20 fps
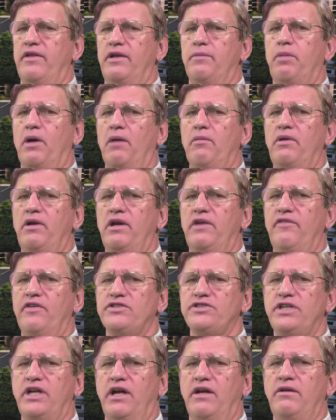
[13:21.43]
The department and
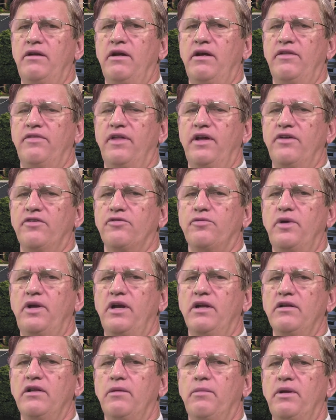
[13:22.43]
division head thing is
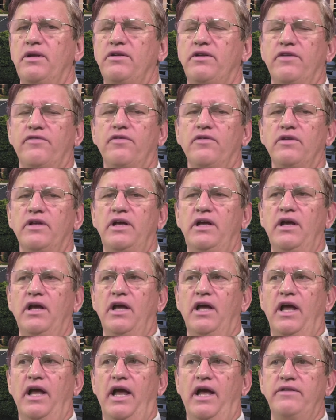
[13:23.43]
treated a little bit differently,
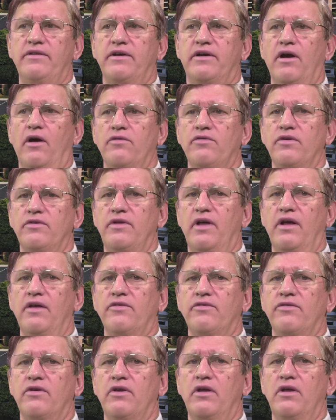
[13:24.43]
and the council
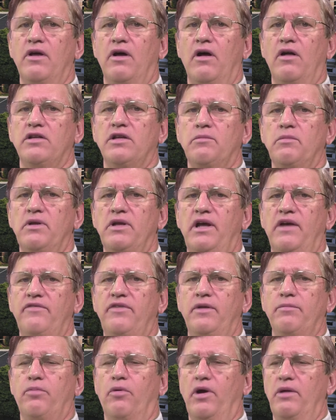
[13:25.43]
does ultimately have
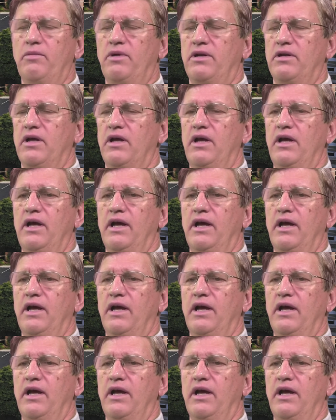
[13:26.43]
the appointment.